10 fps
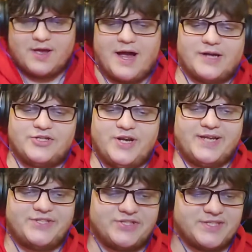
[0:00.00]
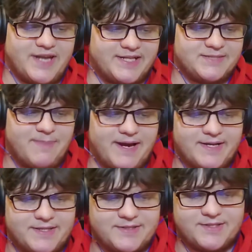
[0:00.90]
How did you guys used to dance back
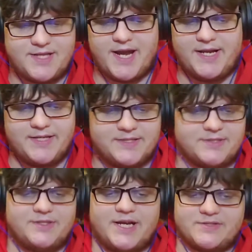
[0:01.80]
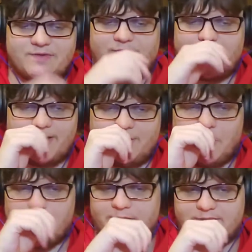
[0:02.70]
in the 80s? You guys were fucking
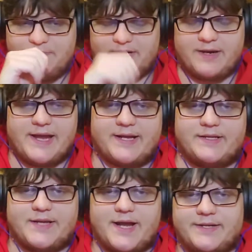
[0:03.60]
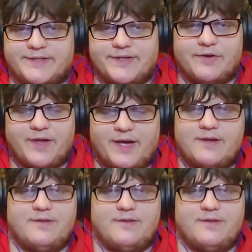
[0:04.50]
always butt naked in the 80s, I know that.